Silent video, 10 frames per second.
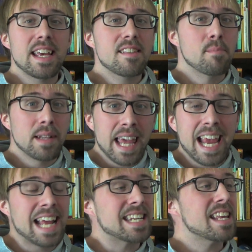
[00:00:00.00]
He's
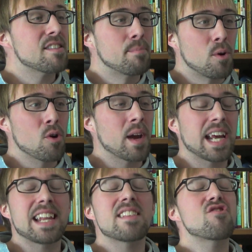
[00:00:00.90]
bland and he's
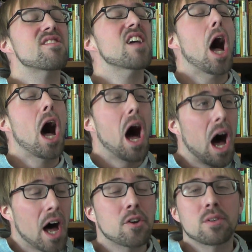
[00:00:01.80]
boring and he's just
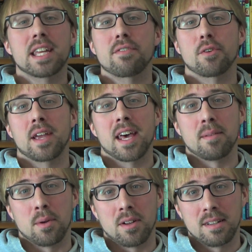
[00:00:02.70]
utterly
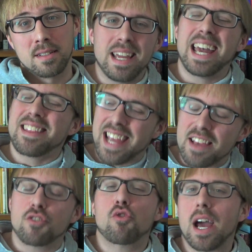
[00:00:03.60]
forgettable. Yes, he
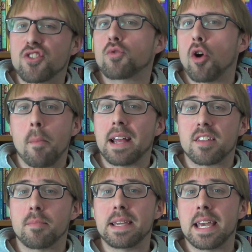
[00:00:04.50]
has a tragic
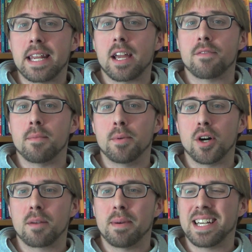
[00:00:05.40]
romance at the beginning of the
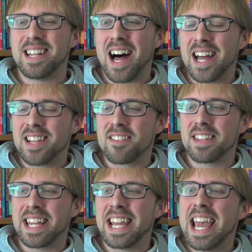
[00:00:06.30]
book, but
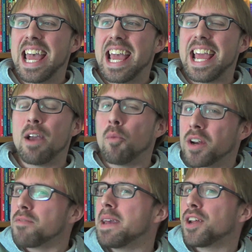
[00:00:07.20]
honestly, it
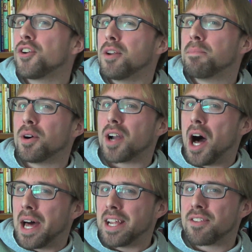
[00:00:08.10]
would have made a good book
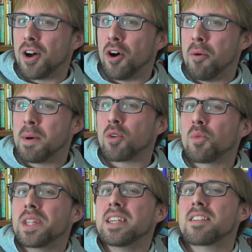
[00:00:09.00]
on its own, but it
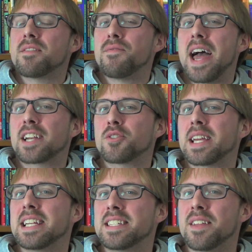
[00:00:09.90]
really doesn't factor
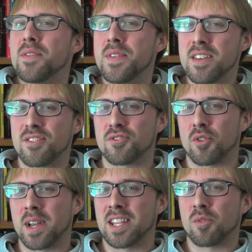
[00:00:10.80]
into this
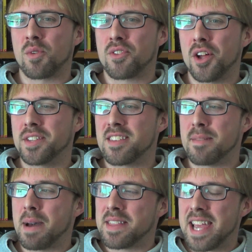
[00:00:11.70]
story. And the result is
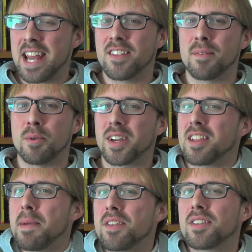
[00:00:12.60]
that by the end of the book,
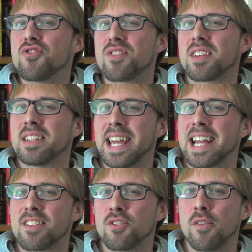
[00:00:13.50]
it's basically just
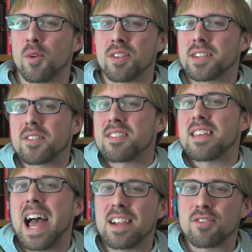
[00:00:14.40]
glanced over. It's a little
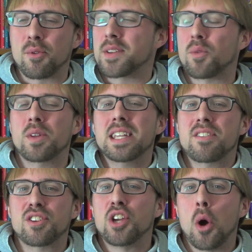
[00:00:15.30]
side story that really
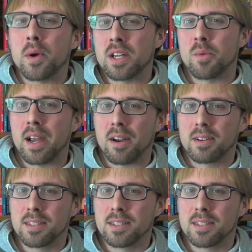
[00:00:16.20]
doesn't go anywhere.